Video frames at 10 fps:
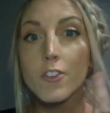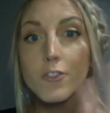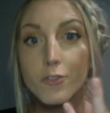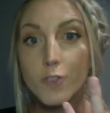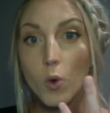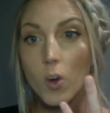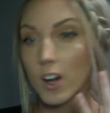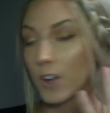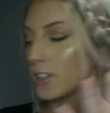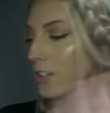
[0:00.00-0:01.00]
4,
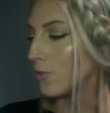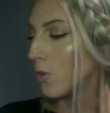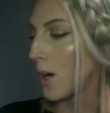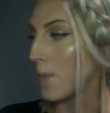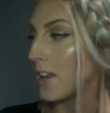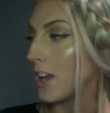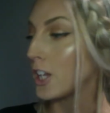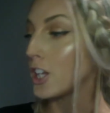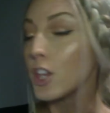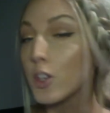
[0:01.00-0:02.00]
only 4, but a
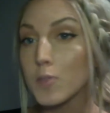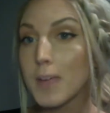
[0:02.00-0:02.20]
cube